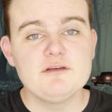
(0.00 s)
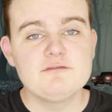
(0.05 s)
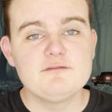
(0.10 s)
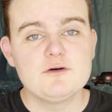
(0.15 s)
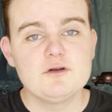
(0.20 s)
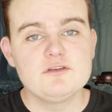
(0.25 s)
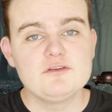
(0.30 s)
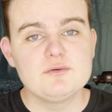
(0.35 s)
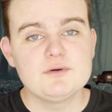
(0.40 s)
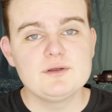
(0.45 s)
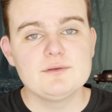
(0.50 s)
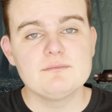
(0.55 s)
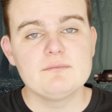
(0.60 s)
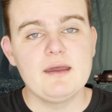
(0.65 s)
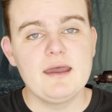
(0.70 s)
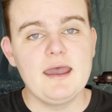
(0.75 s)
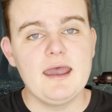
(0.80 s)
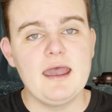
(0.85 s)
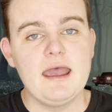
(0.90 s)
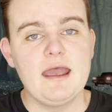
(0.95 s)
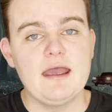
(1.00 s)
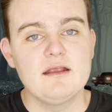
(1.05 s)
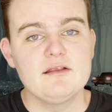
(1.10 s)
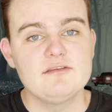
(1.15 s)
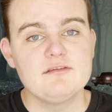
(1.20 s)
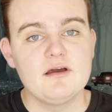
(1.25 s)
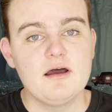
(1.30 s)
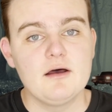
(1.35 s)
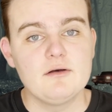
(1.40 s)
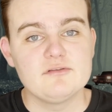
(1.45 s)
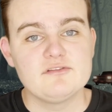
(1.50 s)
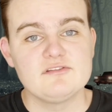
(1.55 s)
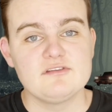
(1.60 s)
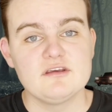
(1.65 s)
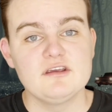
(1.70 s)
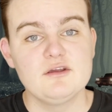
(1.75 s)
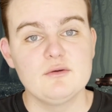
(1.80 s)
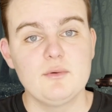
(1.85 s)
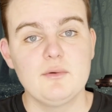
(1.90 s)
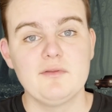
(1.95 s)
forward to it, and I'll see
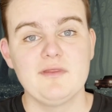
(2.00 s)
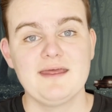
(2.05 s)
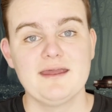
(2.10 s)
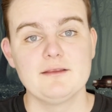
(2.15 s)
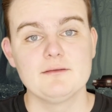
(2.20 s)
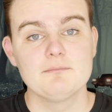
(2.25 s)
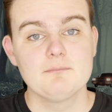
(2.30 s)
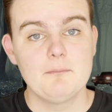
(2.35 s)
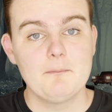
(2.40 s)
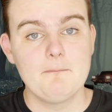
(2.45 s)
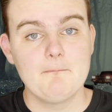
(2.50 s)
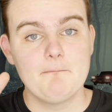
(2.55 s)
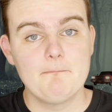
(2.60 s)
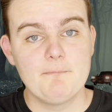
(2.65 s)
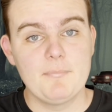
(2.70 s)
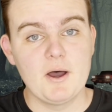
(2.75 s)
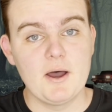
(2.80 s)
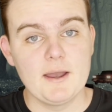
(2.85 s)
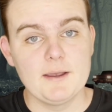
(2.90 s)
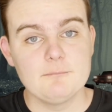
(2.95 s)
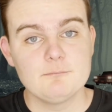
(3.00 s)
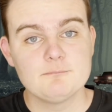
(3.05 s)
you all then. Bye.